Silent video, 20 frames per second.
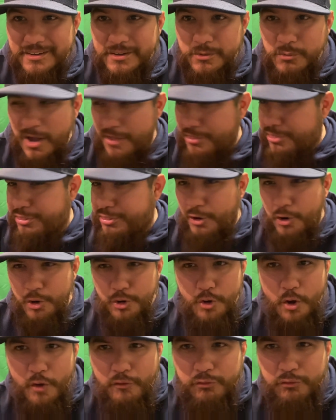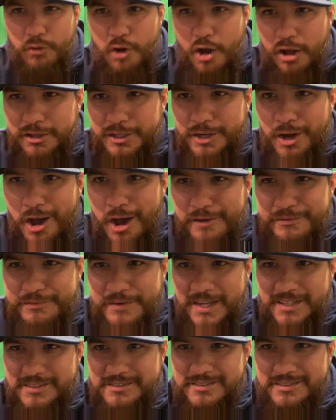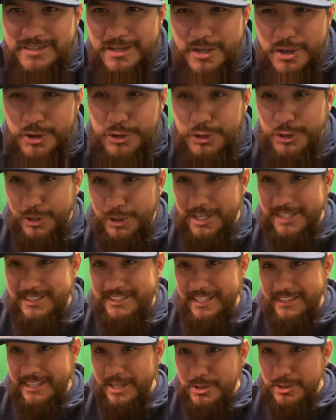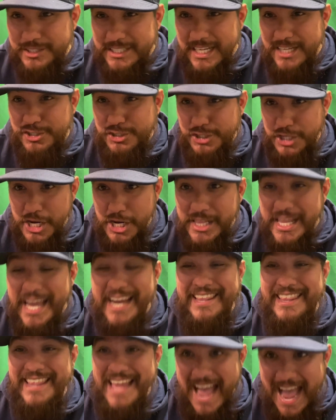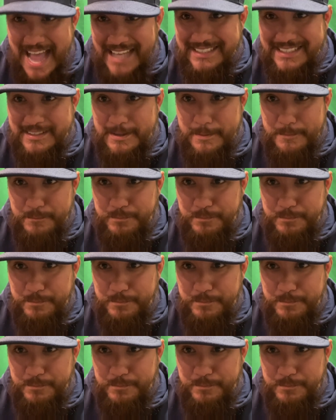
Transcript: what, third overall in offense? You're gonna sit there and say shit like that?